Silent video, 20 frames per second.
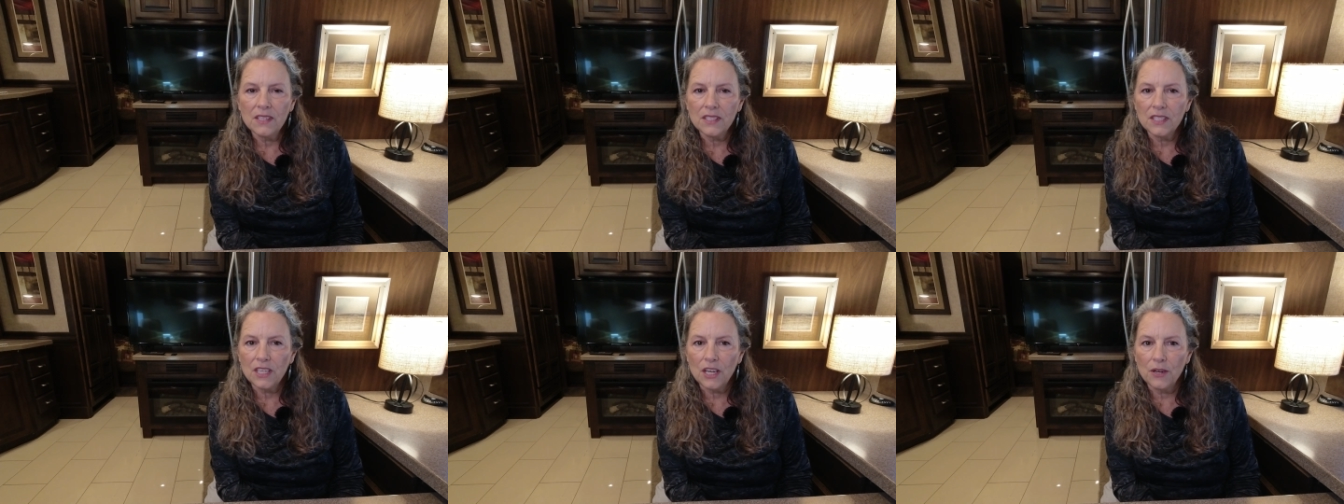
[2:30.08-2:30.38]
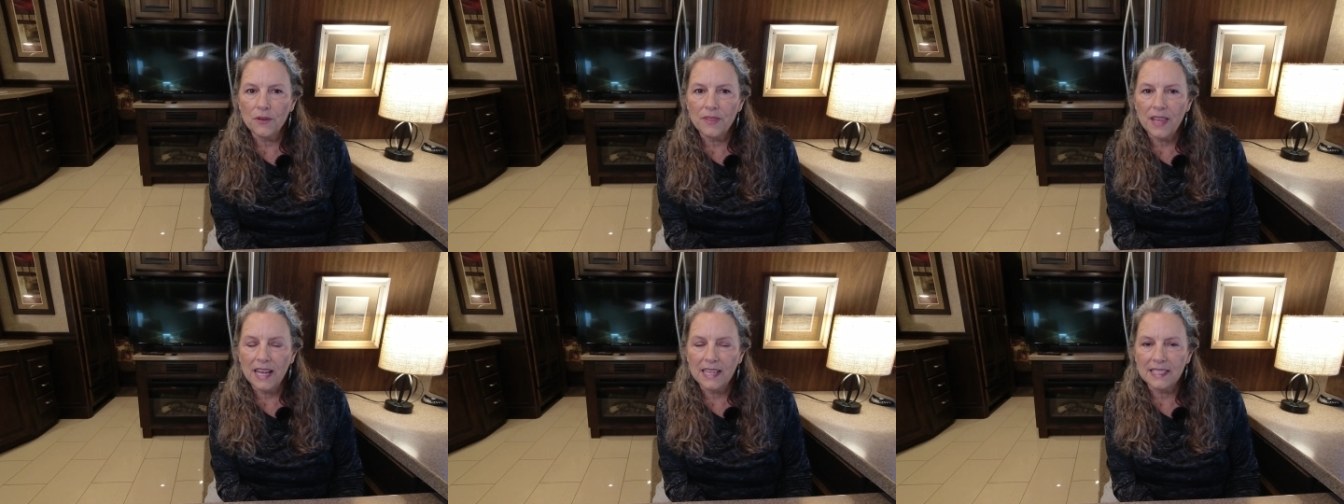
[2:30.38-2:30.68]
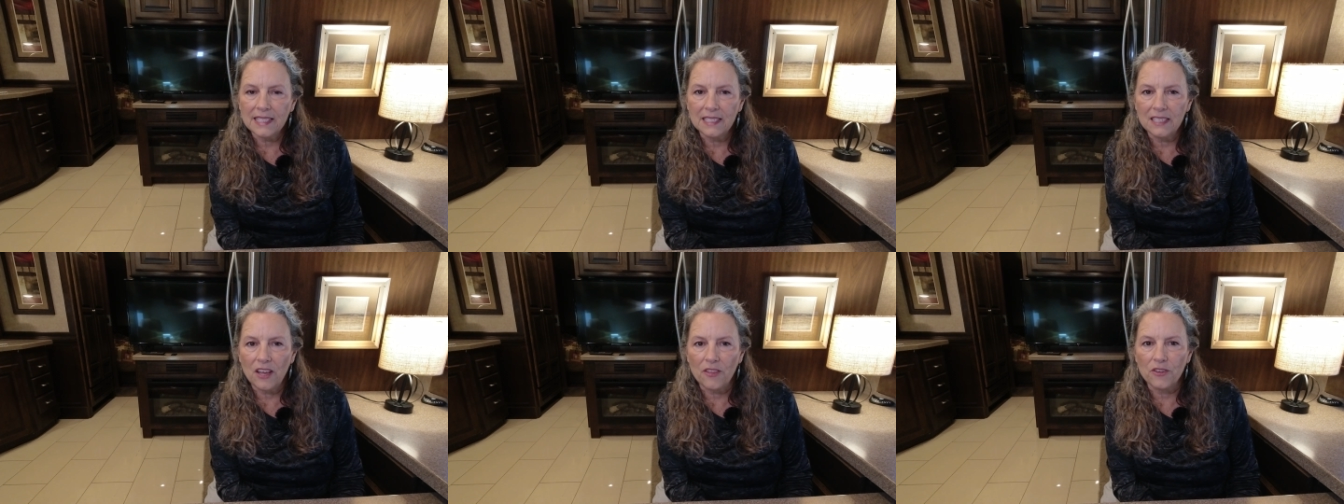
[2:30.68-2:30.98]
So
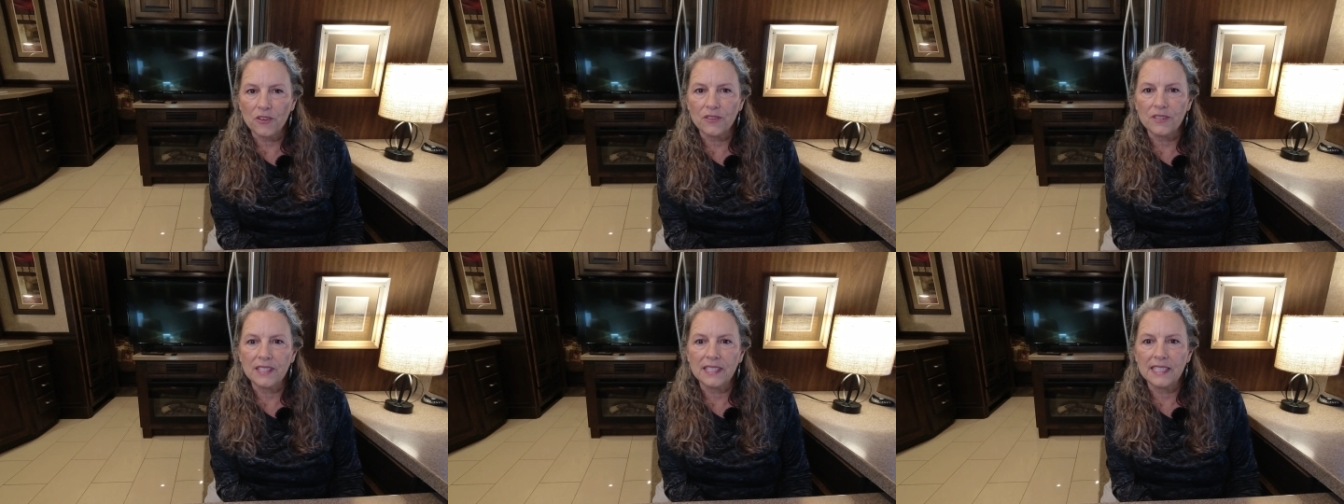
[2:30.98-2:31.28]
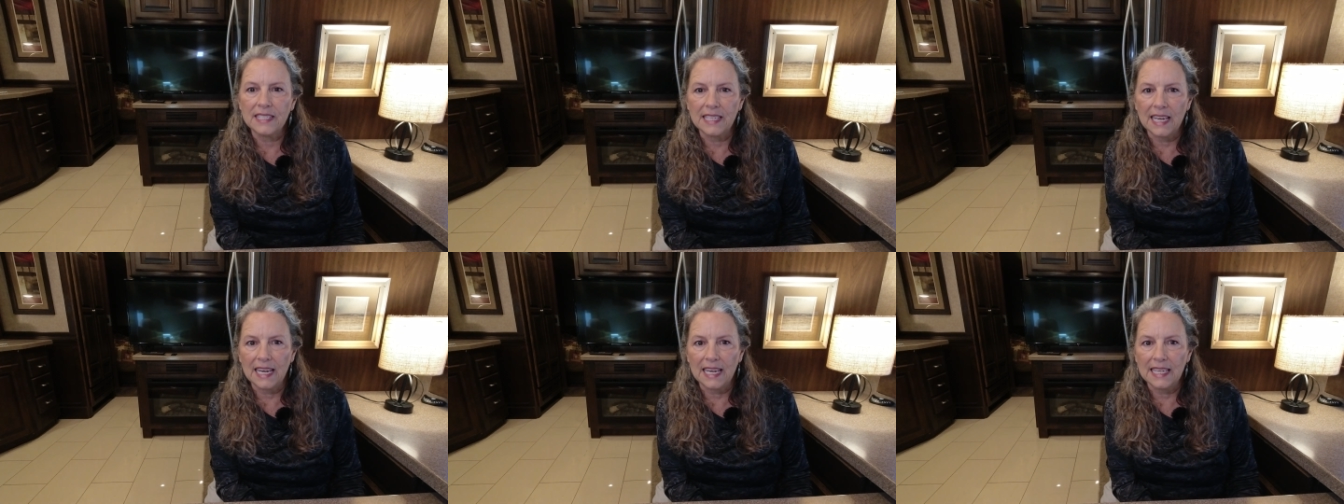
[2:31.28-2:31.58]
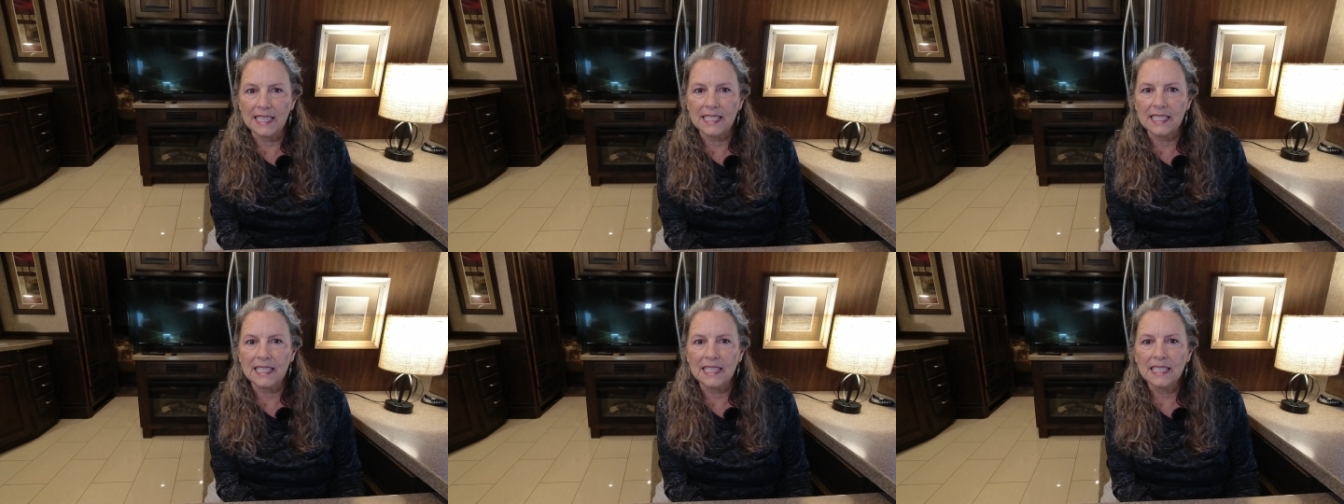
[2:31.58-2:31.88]
that's another
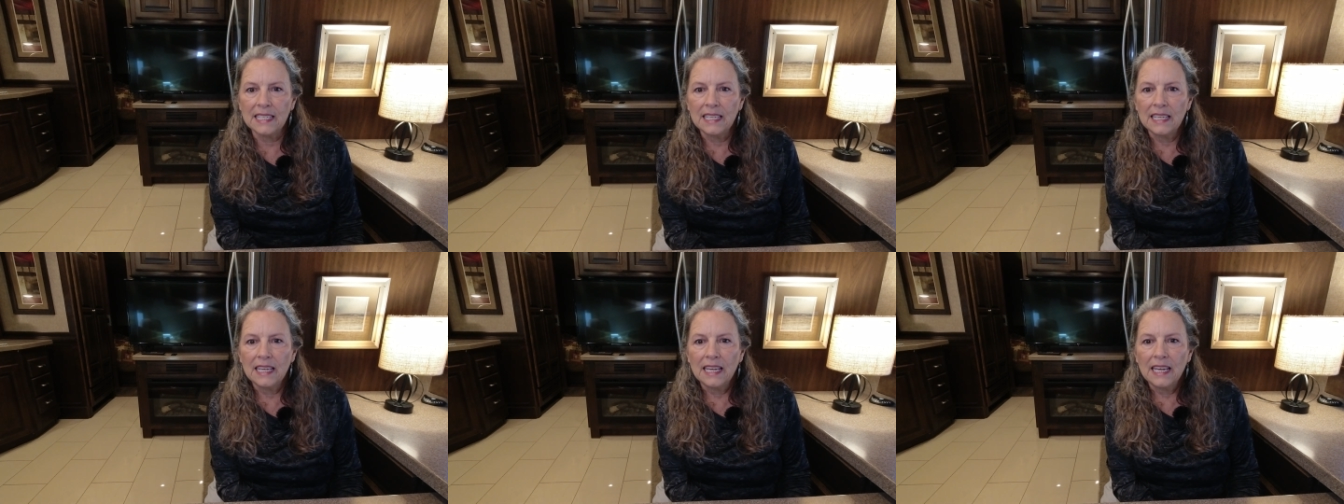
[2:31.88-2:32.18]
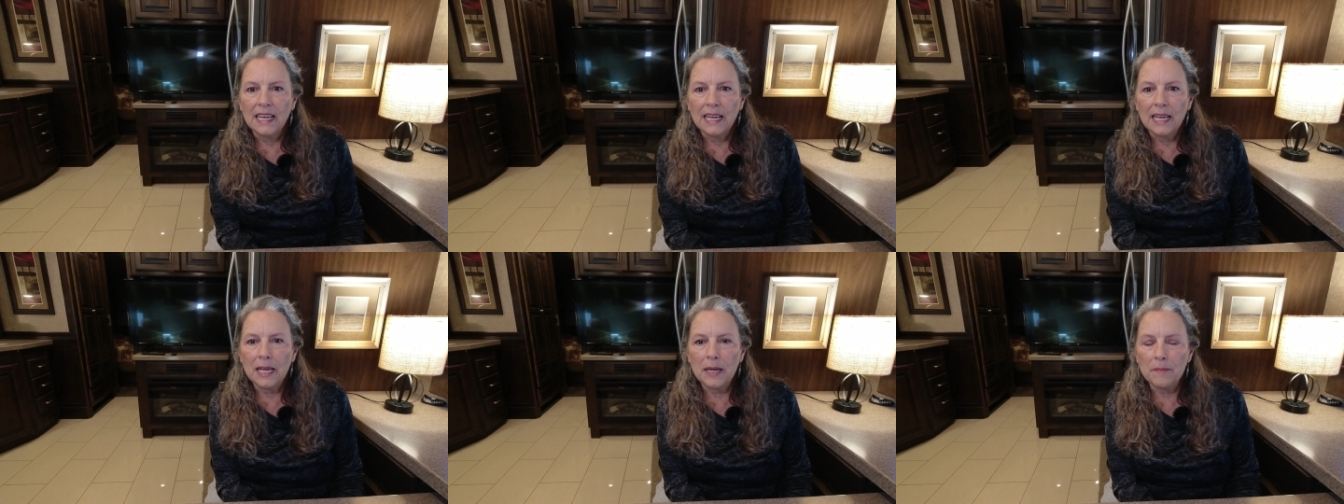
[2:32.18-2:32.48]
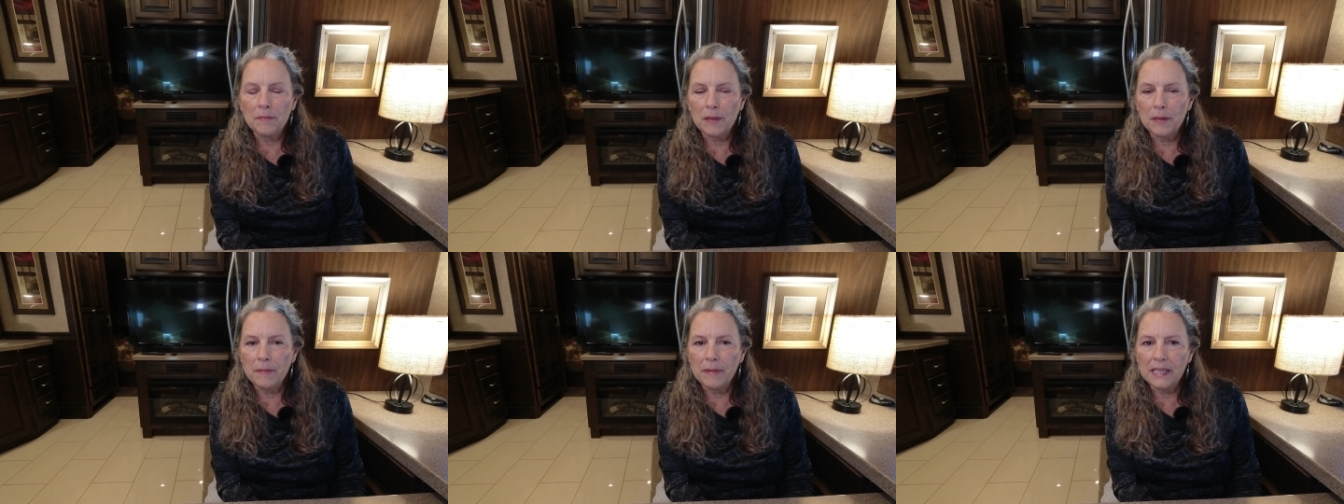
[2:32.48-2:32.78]
state
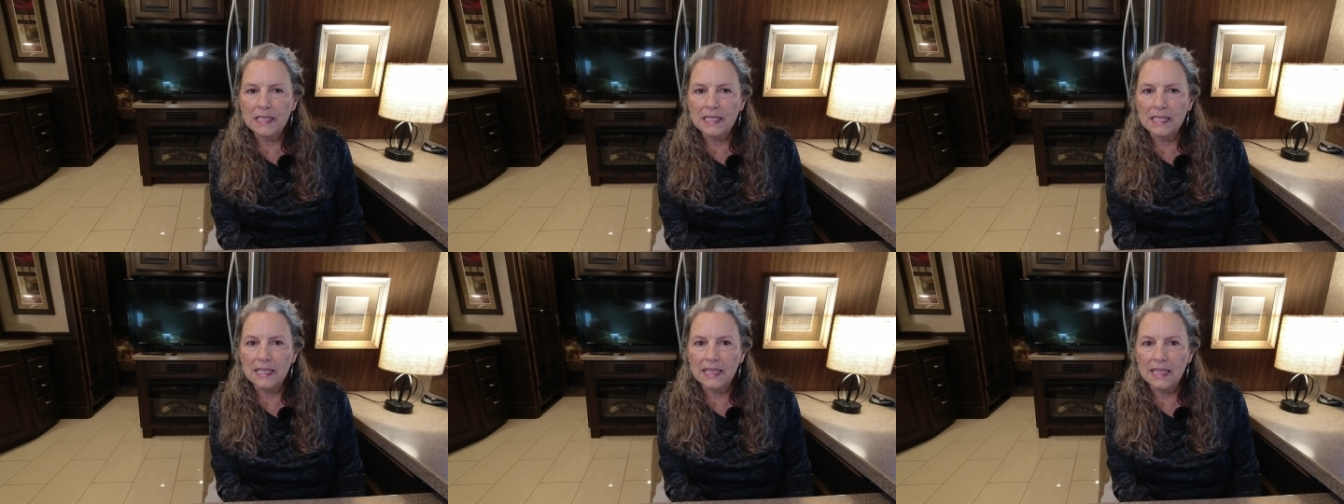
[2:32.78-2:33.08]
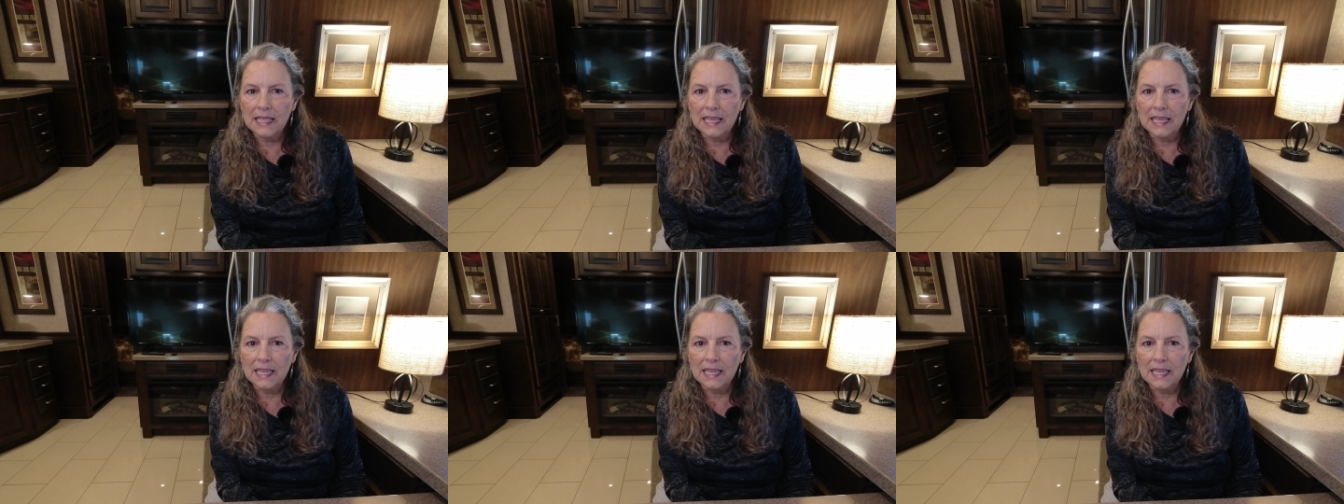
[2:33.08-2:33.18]
implemented